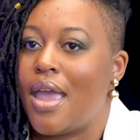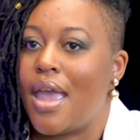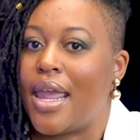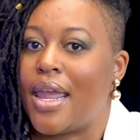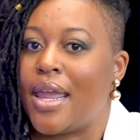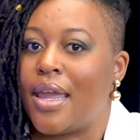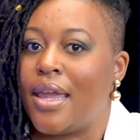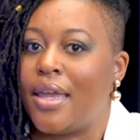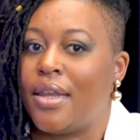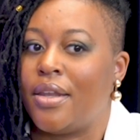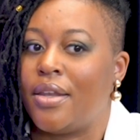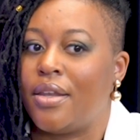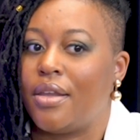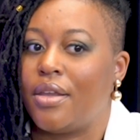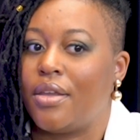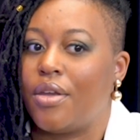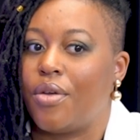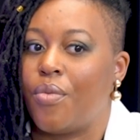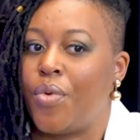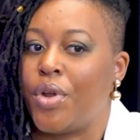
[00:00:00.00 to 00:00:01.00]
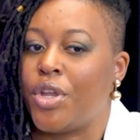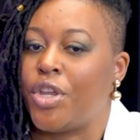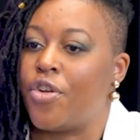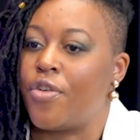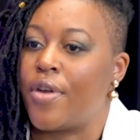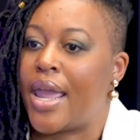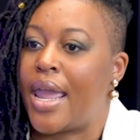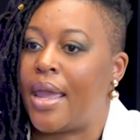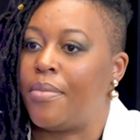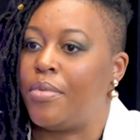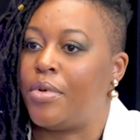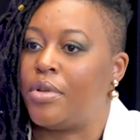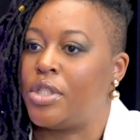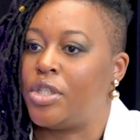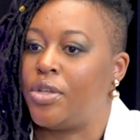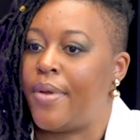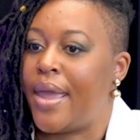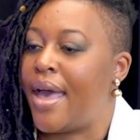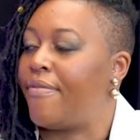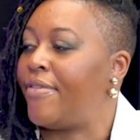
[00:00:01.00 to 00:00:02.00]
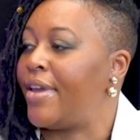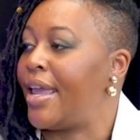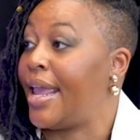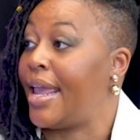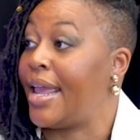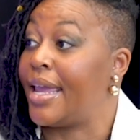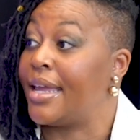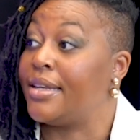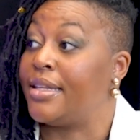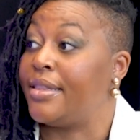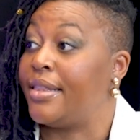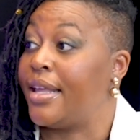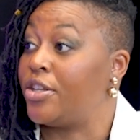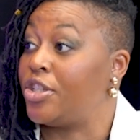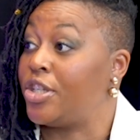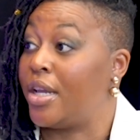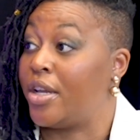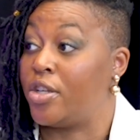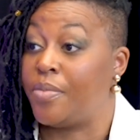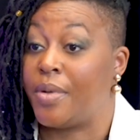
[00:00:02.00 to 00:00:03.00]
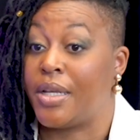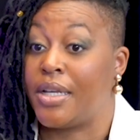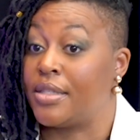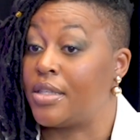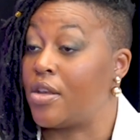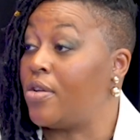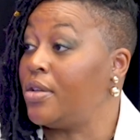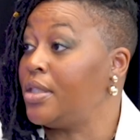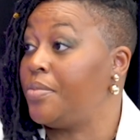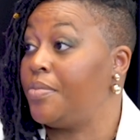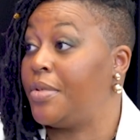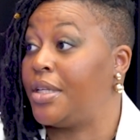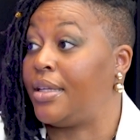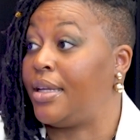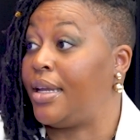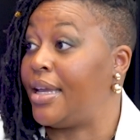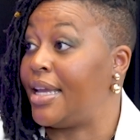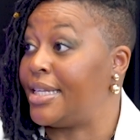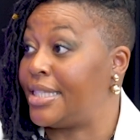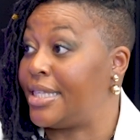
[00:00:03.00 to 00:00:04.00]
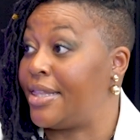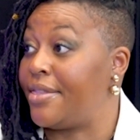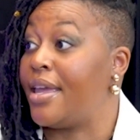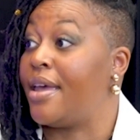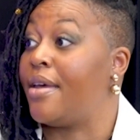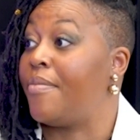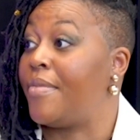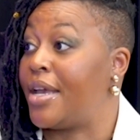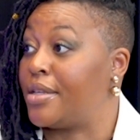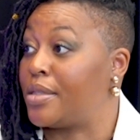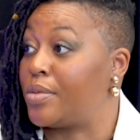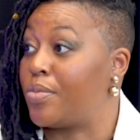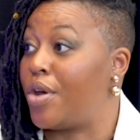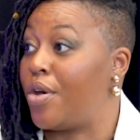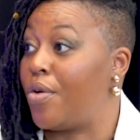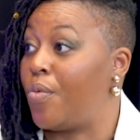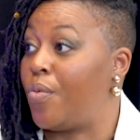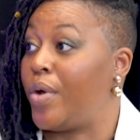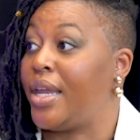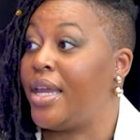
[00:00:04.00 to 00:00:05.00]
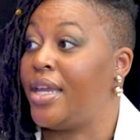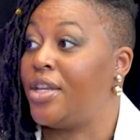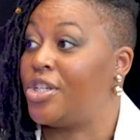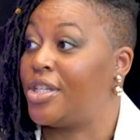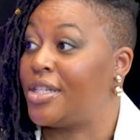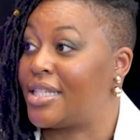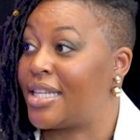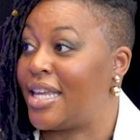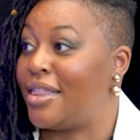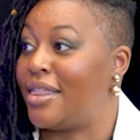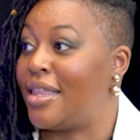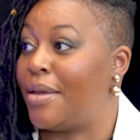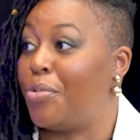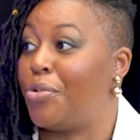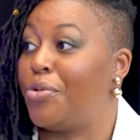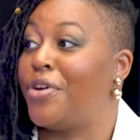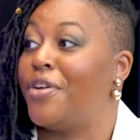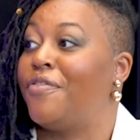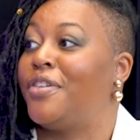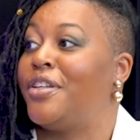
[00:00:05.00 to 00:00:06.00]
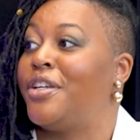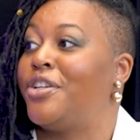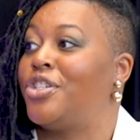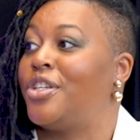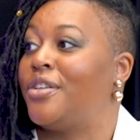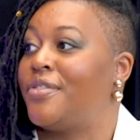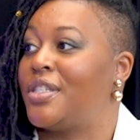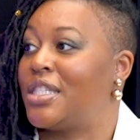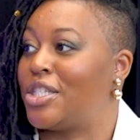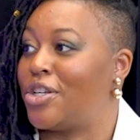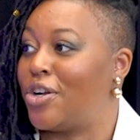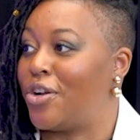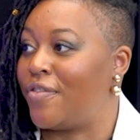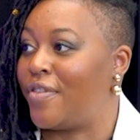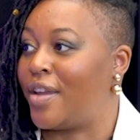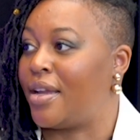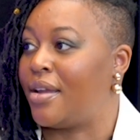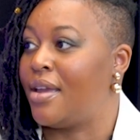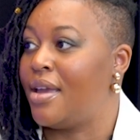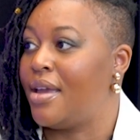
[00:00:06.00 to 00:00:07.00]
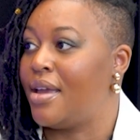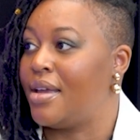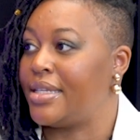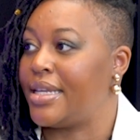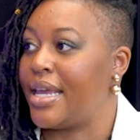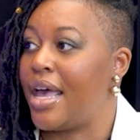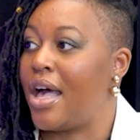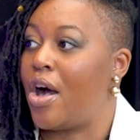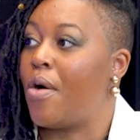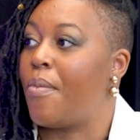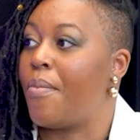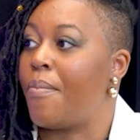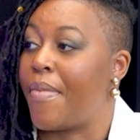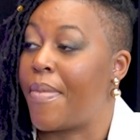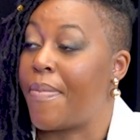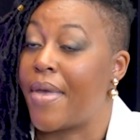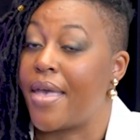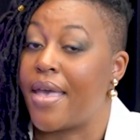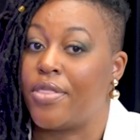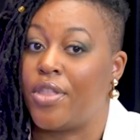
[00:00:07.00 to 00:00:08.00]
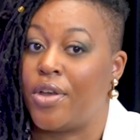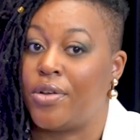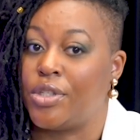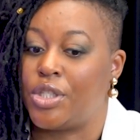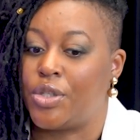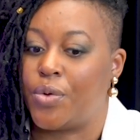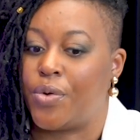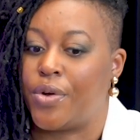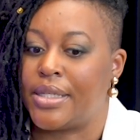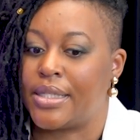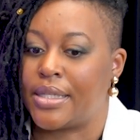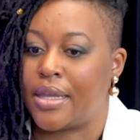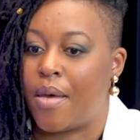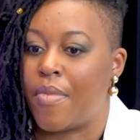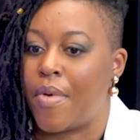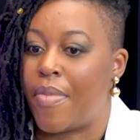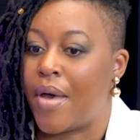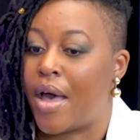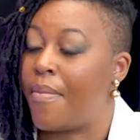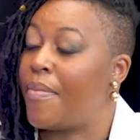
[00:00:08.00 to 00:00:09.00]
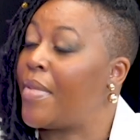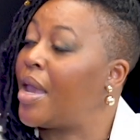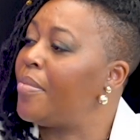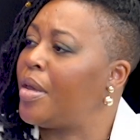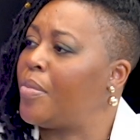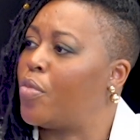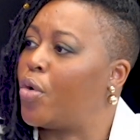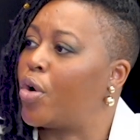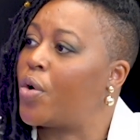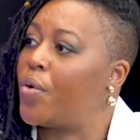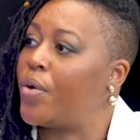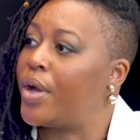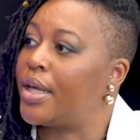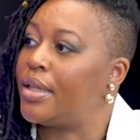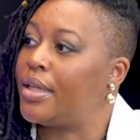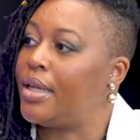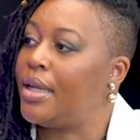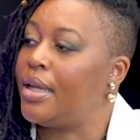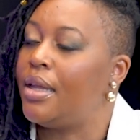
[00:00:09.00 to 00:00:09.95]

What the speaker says: And when you're able to have a hand in that change, because ultimately it's them as well, we just get the privilege of serving to help those stories come about maybe more quickly.